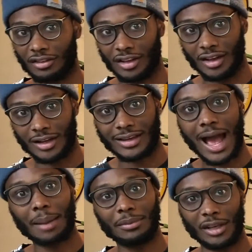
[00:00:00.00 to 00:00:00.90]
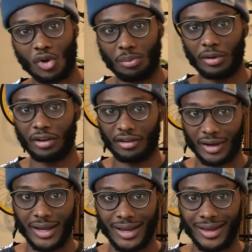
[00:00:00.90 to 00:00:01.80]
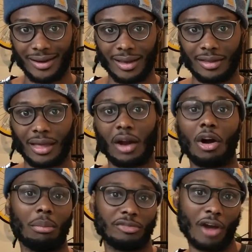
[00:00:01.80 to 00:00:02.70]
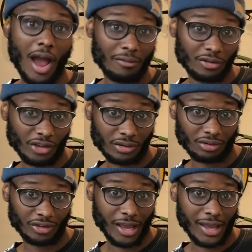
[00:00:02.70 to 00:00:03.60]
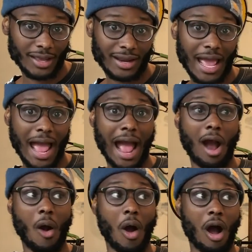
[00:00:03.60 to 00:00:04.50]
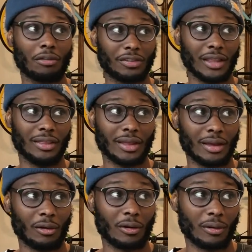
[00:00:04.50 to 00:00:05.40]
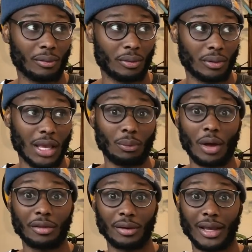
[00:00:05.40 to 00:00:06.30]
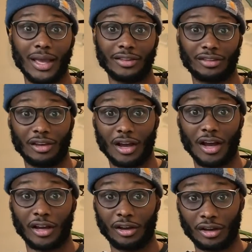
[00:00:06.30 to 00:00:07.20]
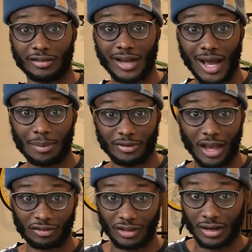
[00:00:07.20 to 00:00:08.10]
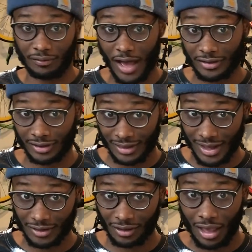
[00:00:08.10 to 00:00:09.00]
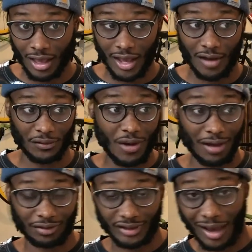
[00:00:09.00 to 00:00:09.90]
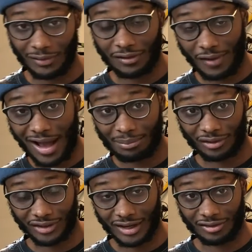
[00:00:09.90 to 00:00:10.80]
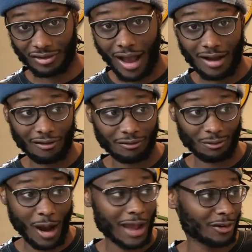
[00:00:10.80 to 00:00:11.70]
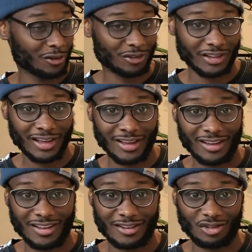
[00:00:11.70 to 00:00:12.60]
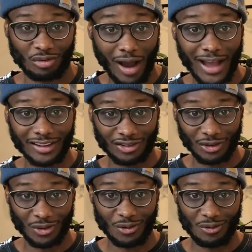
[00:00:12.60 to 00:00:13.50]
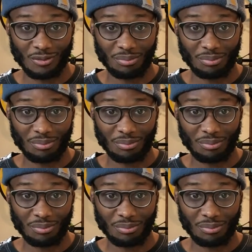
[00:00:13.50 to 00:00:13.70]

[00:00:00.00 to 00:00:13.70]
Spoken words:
adopting Uber Green. That'll help drivers understand how often whether it's a good time to actually invest in this. If you have 75% of riders trying to